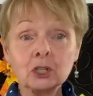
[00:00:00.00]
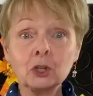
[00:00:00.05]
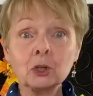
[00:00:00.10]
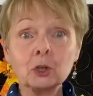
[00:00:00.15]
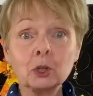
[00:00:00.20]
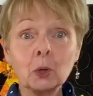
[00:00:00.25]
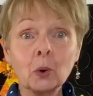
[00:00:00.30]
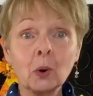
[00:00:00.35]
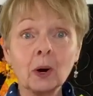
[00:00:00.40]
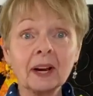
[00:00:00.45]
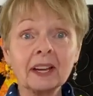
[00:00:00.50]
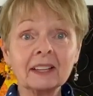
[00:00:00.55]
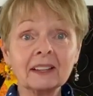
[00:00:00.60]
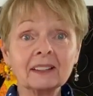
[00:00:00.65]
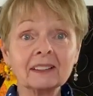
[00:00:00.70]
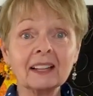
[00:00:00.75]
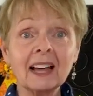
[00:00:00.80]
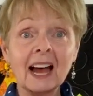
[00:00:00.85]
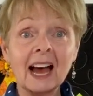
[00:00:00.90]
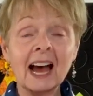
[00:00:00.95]

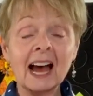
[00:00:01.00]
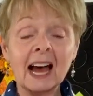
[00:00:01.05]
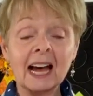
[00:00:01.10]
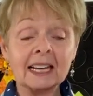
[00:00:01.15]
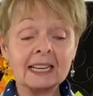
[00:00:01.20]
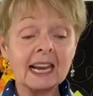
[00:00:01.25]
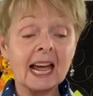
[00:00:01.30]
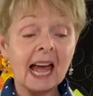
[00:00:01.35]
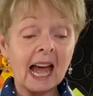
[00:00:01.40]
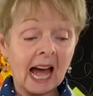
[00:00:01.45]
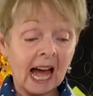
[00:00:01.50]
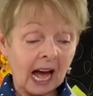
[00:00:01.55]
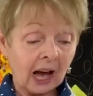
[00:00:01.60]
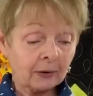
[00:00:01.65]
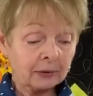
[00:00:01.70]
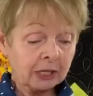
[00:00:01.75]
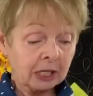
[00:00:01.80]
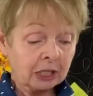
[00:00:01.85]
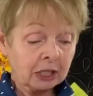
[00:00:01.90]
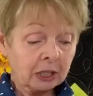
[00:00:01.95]
tutorial on how
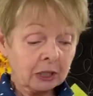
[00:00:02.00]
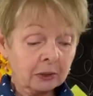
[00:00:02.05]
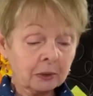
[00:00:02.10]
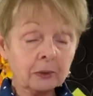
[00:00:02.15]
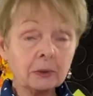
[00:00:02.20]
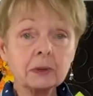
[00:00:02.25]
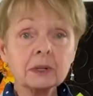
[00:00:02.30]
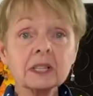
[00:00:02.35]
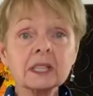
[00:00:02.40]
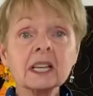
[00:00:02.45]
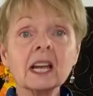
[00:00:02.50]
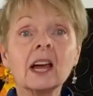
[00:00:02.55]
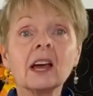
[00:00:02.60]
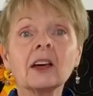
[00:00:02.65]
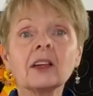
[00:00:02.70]
to use